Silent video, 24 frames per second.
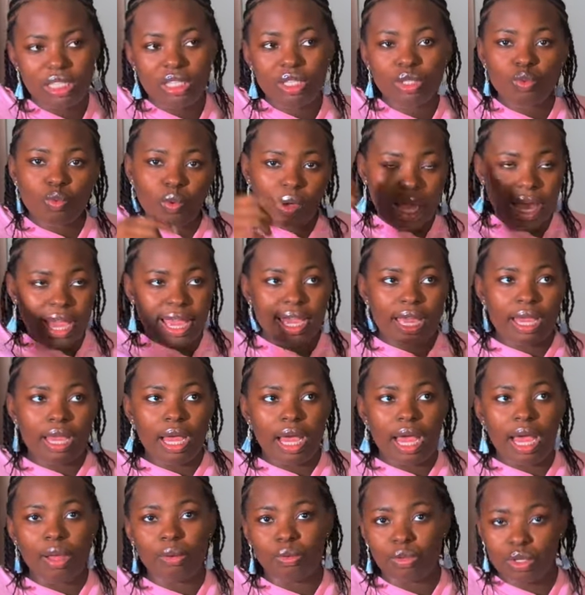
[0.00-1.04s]
This is why
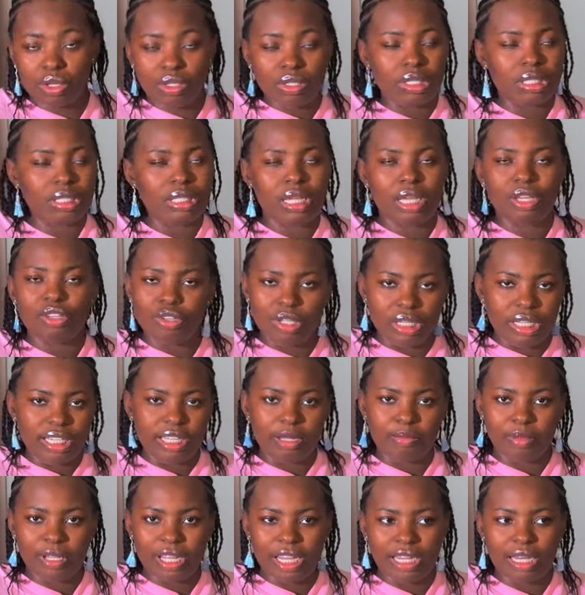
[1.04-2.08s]
I would also say you
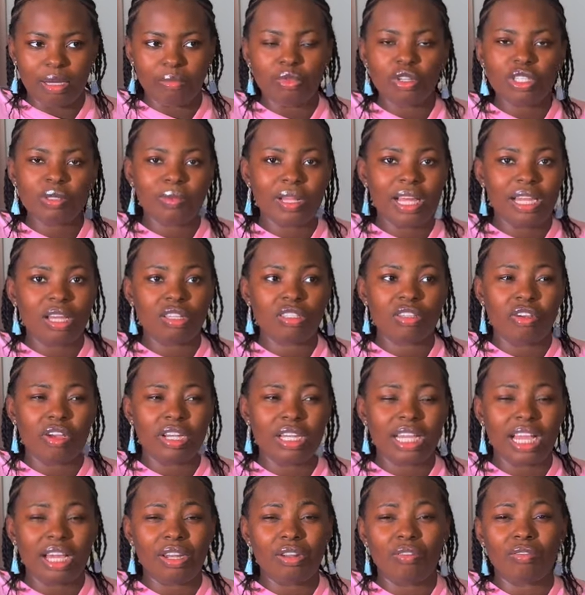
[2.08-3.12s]
need a planner. Most planners
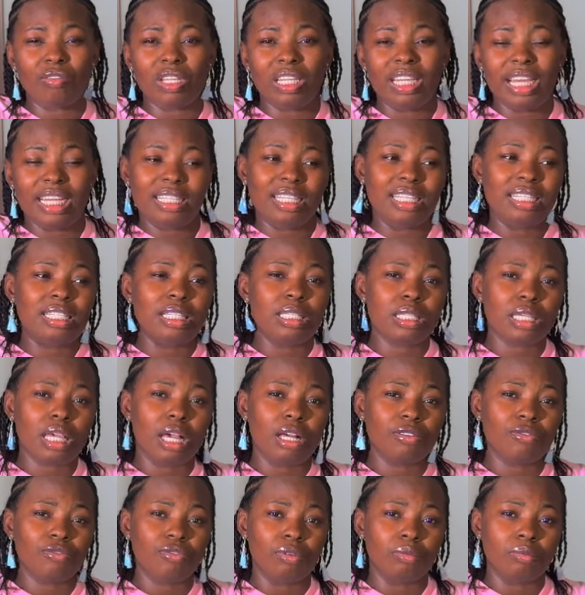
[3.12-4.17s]
already kind of get a
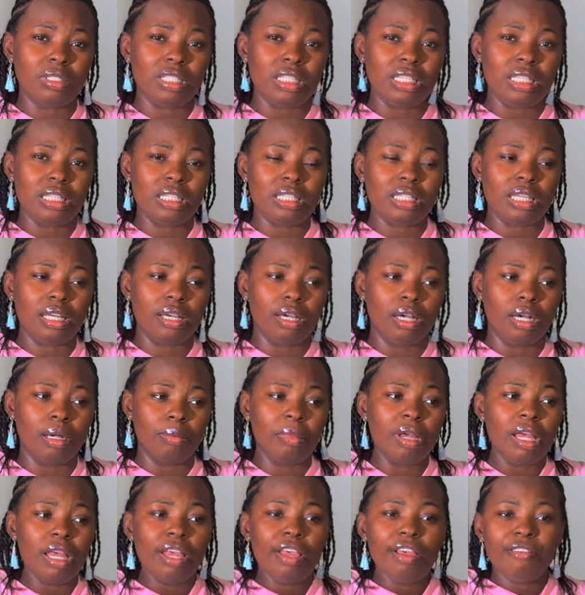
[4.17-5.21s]
discount from these
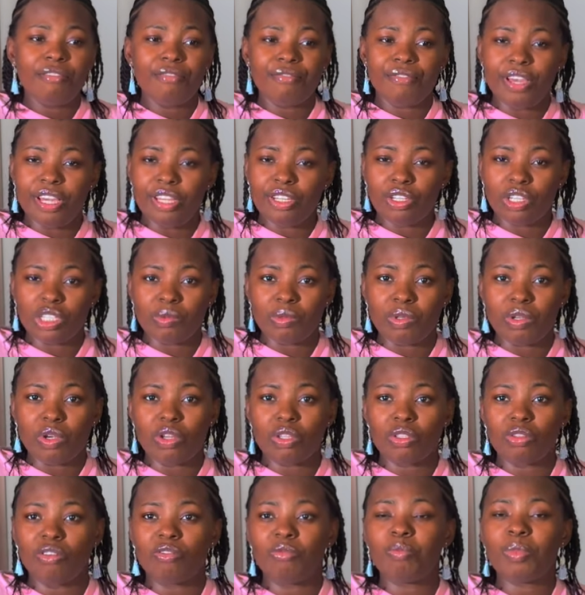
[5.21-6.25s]
vendors
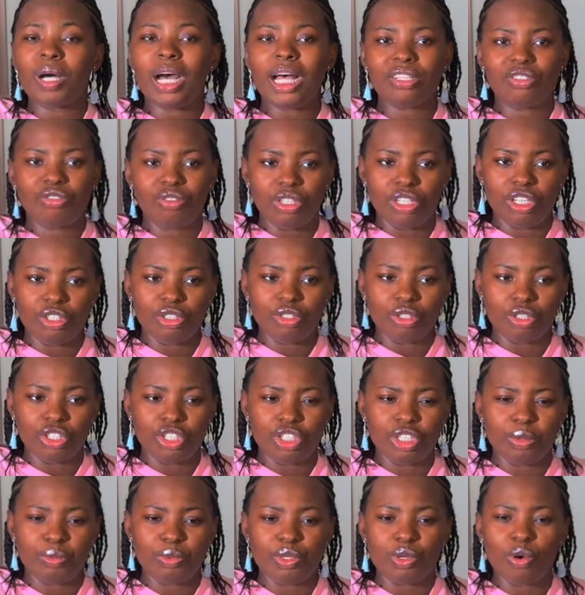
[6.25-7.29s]
because of past
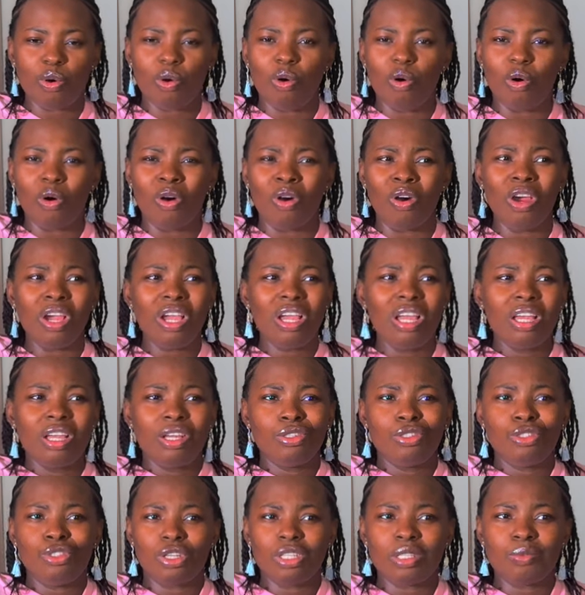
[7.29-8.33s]
relationships, or
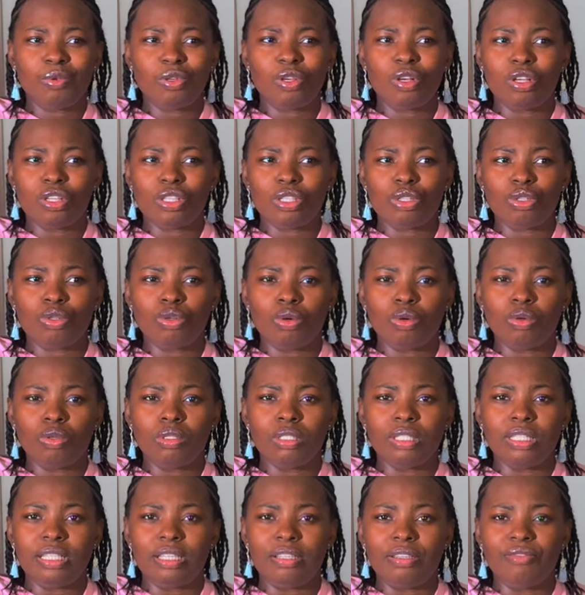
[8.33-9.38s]
just because, you know,
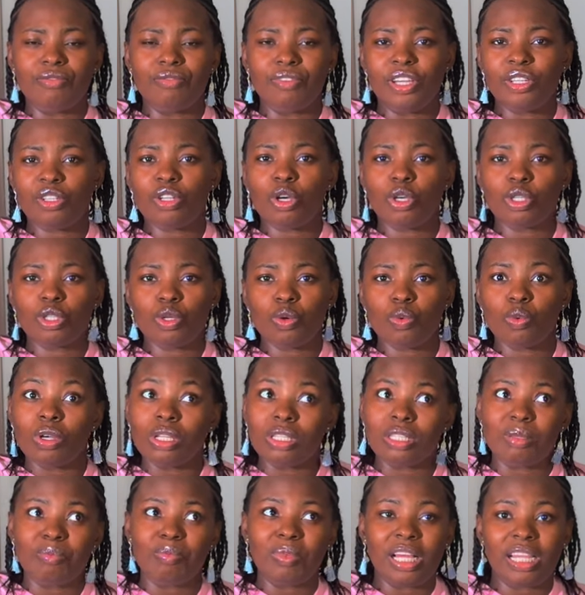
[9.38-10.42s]
the vendor also
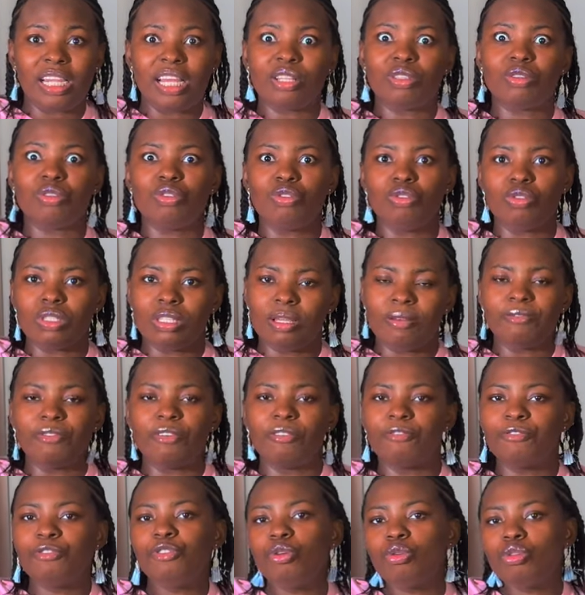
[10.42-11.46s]
wants the planner to use them
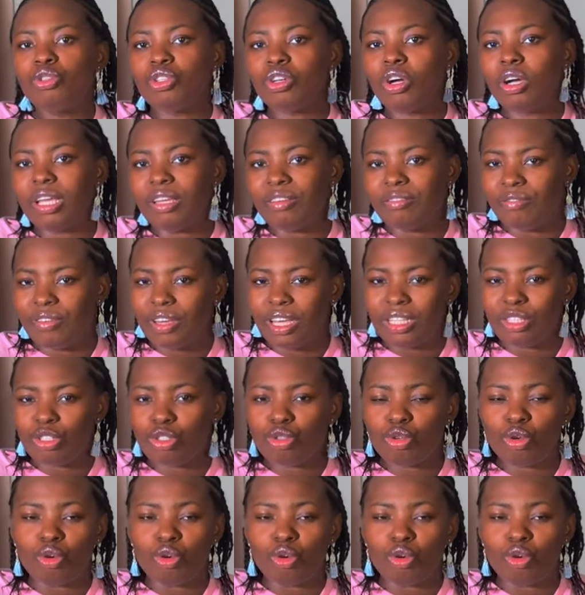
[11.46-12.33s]
for future events.